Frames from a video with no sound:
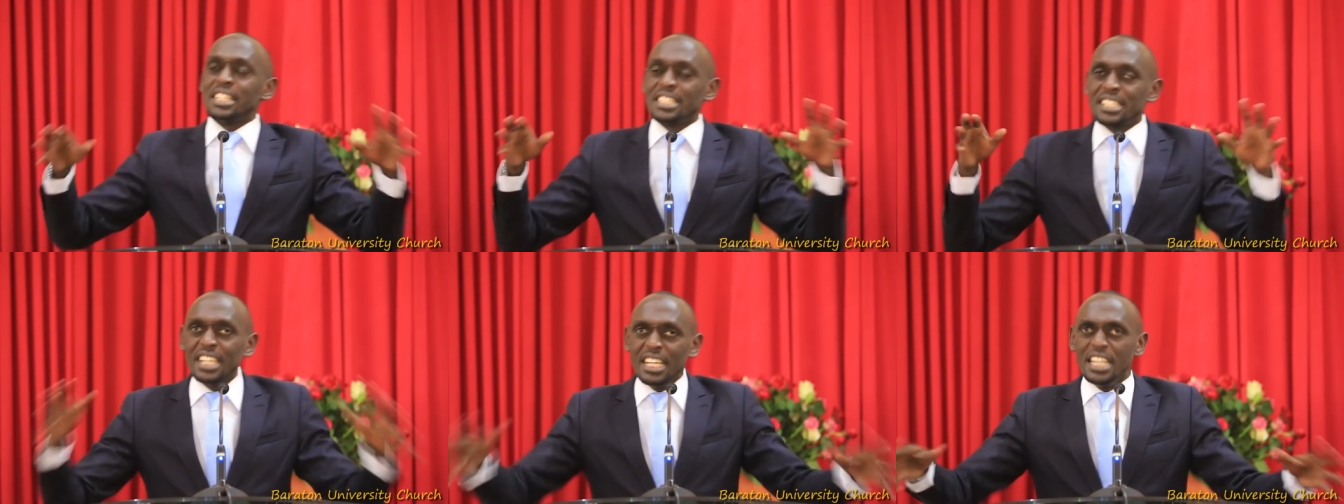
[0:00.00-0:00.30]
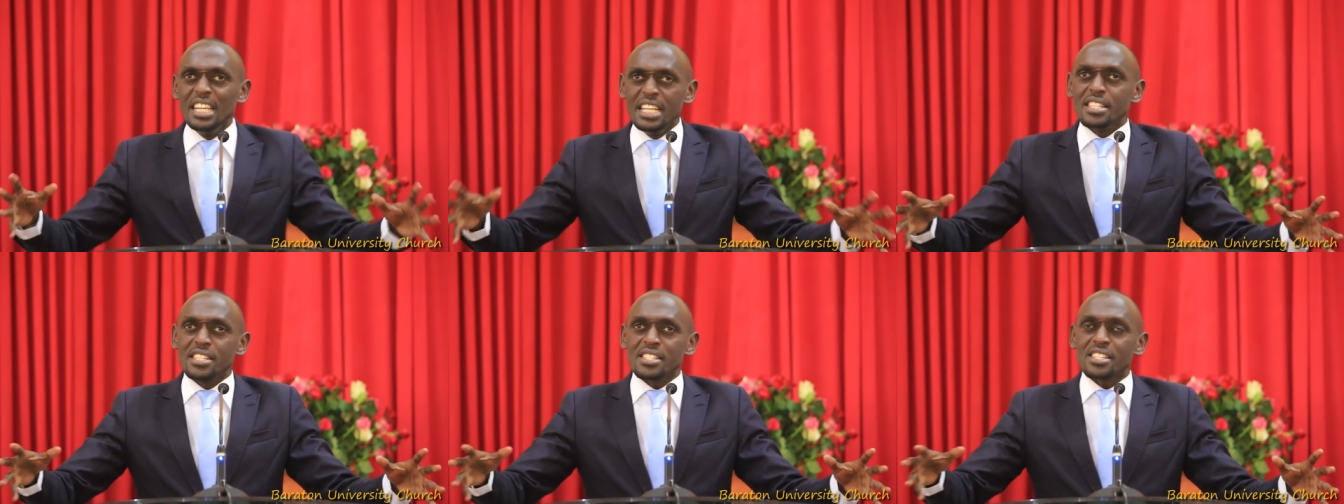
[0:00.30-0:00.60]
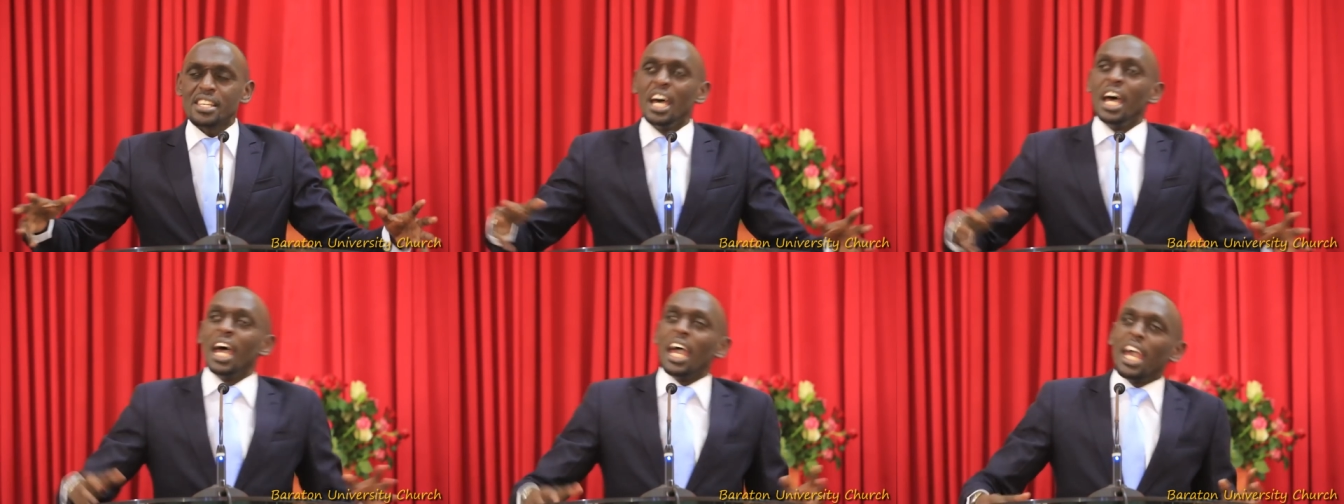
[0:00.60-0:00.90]
it
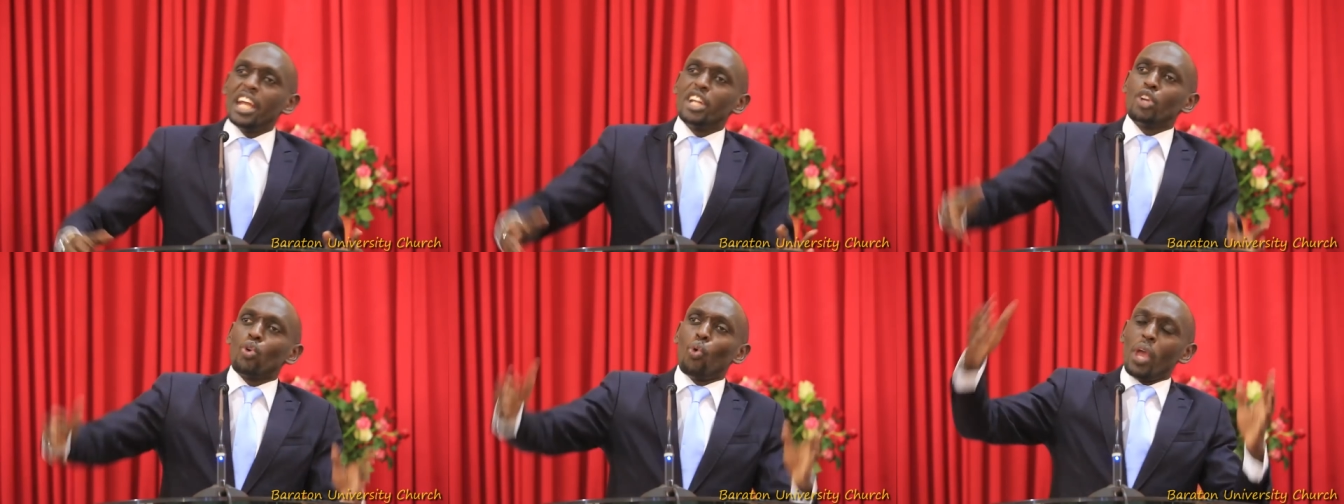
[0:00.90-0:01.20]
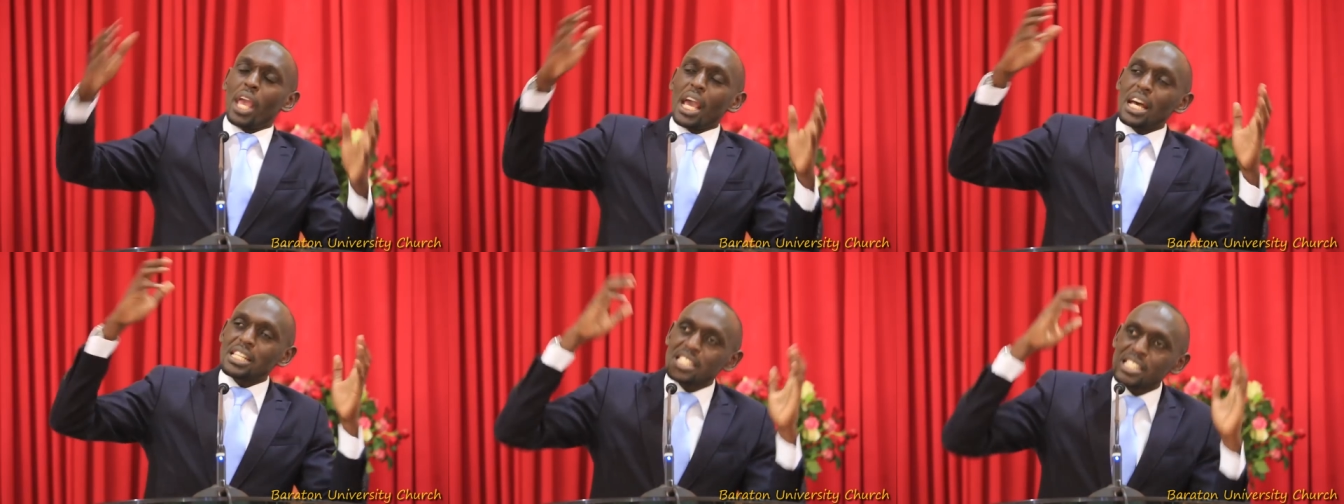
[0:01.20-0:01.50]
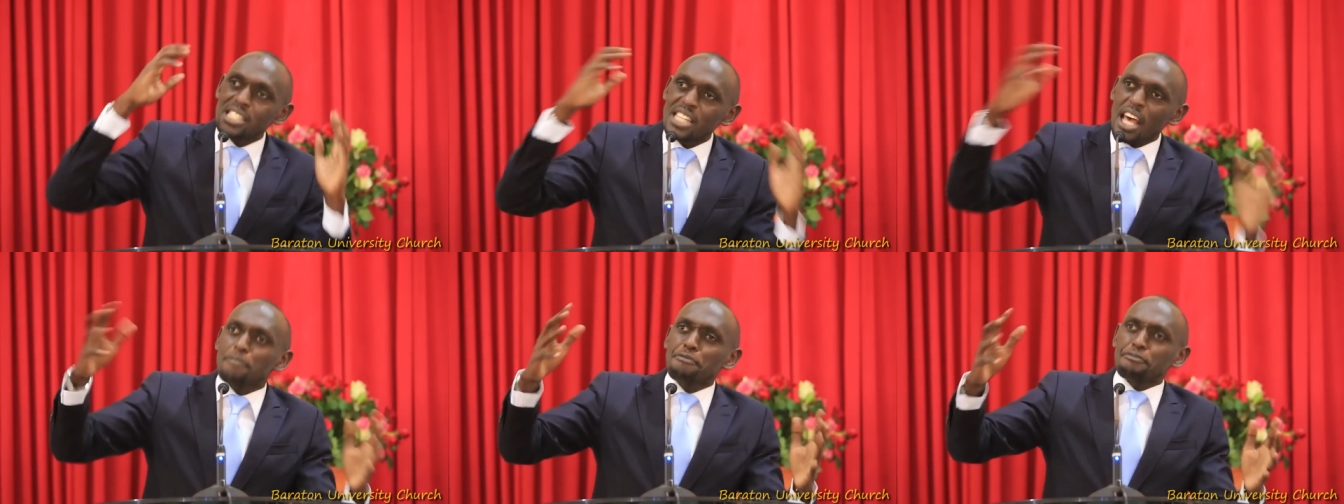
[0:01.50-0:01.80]
is, and we are
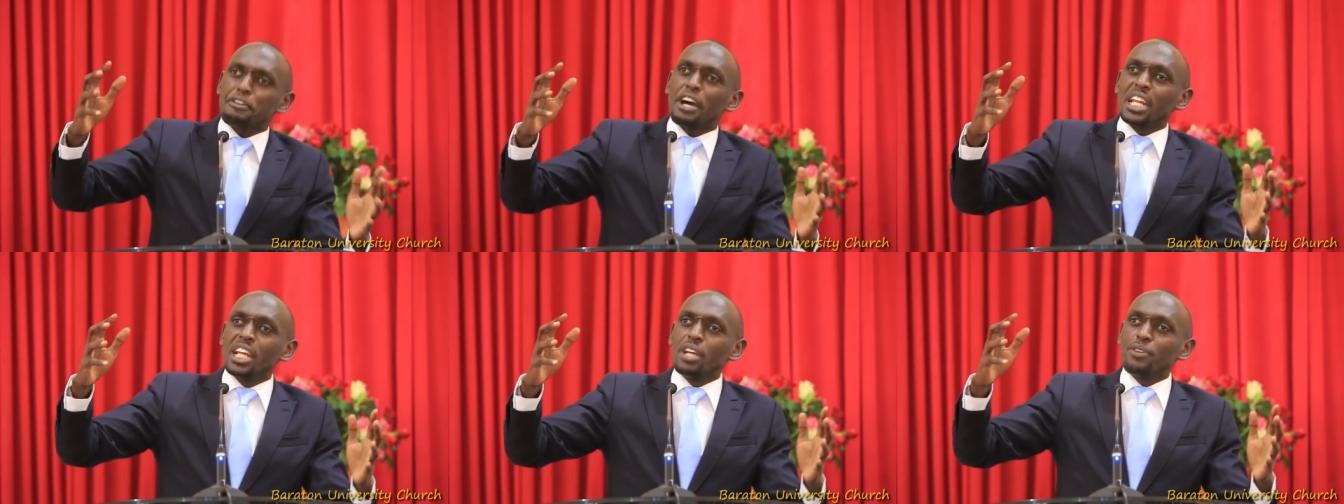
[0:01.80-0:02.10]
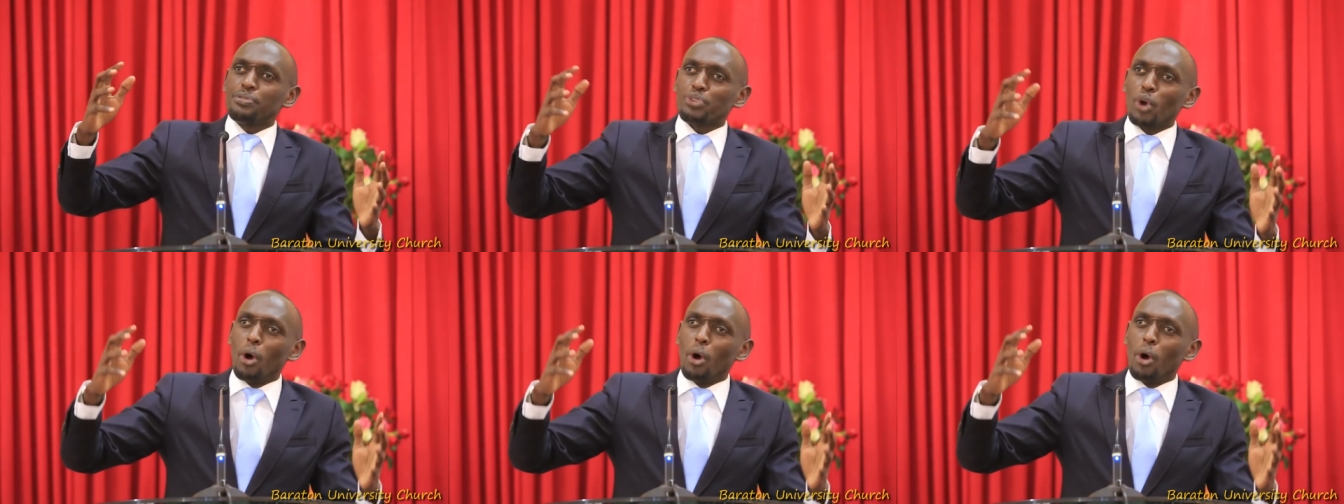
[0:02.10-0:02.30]
suffering